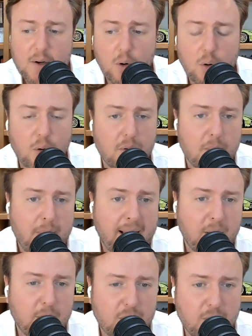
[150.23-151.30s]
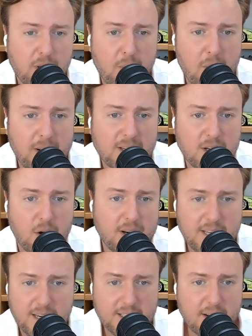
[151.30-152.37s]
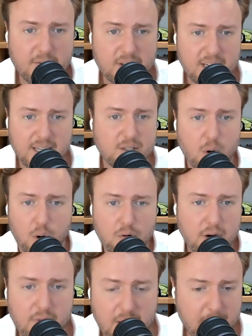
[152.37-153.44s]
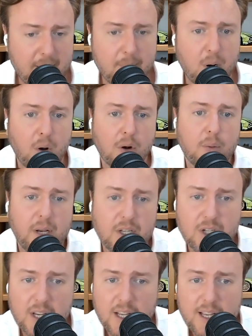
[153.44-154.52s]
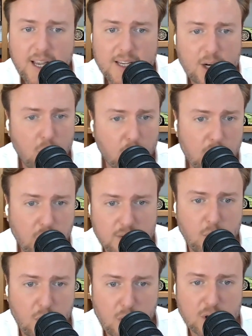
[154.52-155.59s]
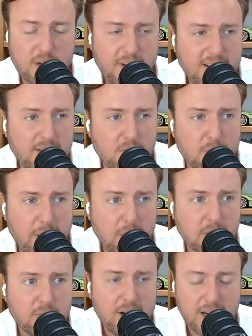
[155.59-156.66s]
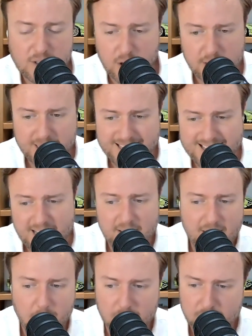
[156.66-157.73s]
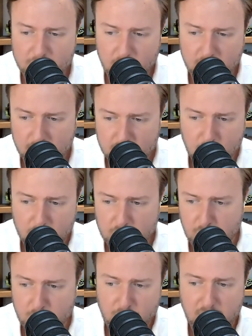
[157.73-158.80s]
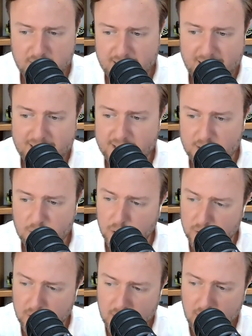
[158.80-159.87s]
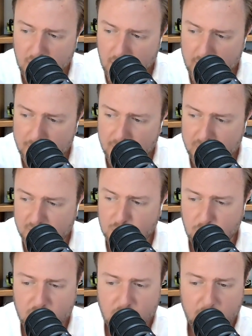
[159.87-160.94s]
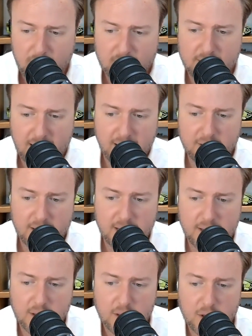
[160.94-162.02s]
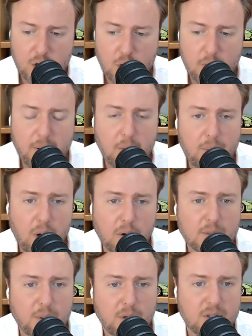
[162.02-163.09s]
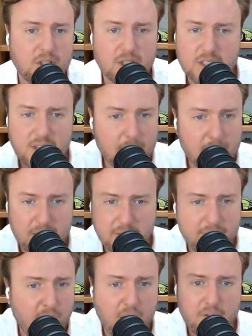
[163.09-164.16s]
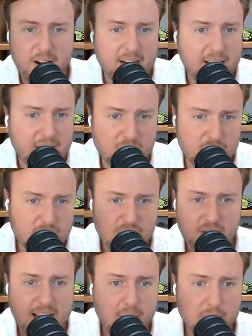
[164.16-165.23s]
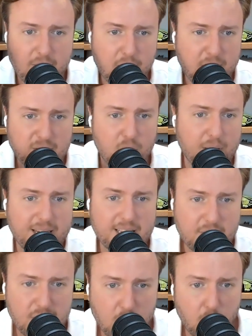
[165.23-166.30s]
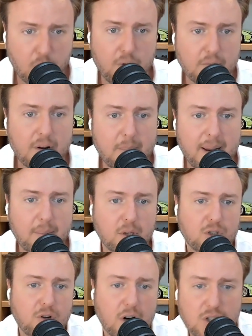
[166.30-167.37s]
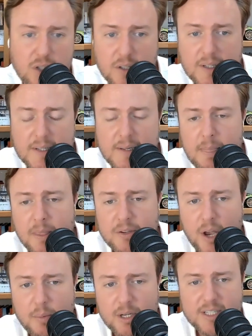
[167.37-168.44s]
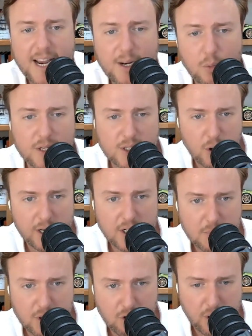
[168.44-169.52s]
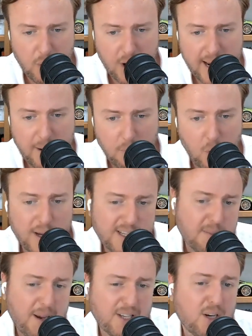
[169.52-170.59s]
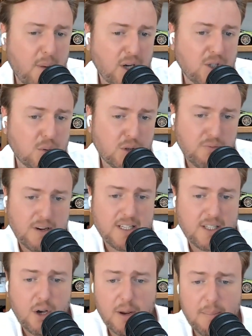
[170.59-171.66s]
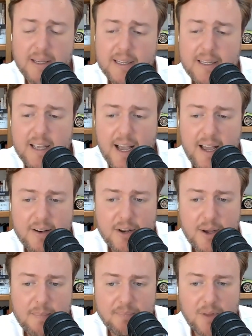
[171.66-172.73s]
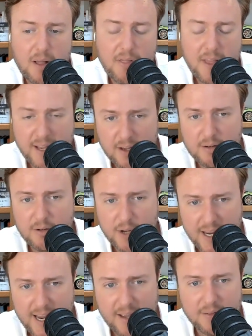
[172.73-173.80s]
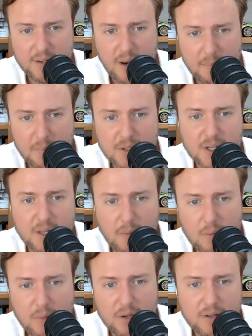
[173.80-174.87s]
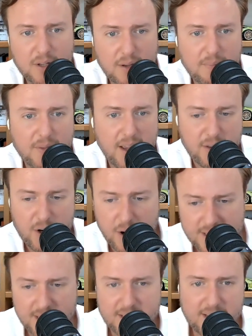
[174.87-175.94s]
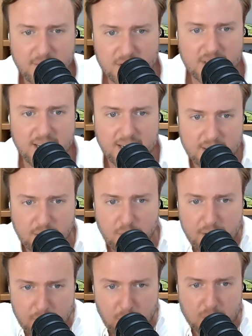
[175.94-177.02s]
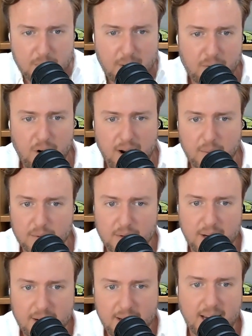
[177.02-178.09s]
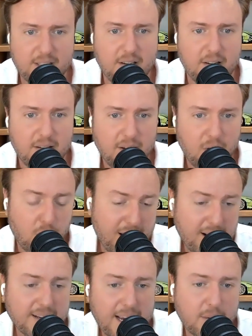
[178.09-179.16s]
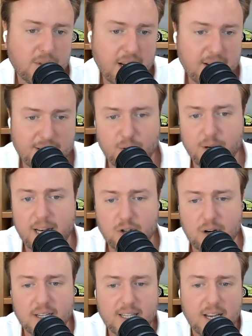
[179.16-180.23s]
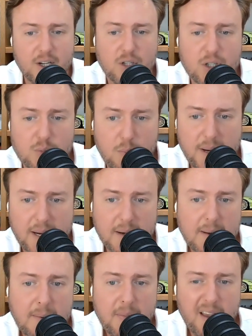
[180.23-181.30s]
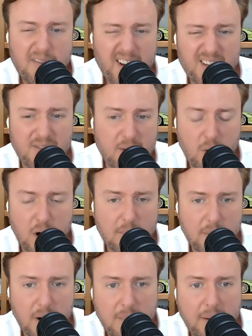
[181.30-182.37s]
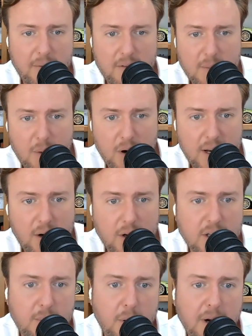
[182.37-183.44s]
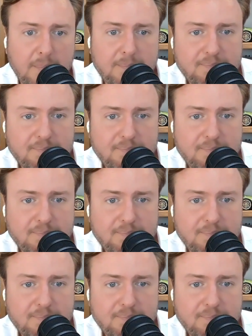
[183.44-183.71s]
Or the bank we're doing at the moment is a 1970s concrete ring beam block, which is a lot more cost effective to build. I'm really excited to get to the end of that one so I can sort of do a price analysis on the Victorian units and the newer build blocks, because just simply the fire regulations, the sound, everything's a lot easier in a concrete ring beam construction. So we're just taking all this knowledge and we're trying to work out what is the best commercial to resi type. And I think looking at the numbers at the moment, that the 1970s, 3 floors above ground, next to or in a town centre or near train stations will be effectively what I'm out there in the market looking to buy.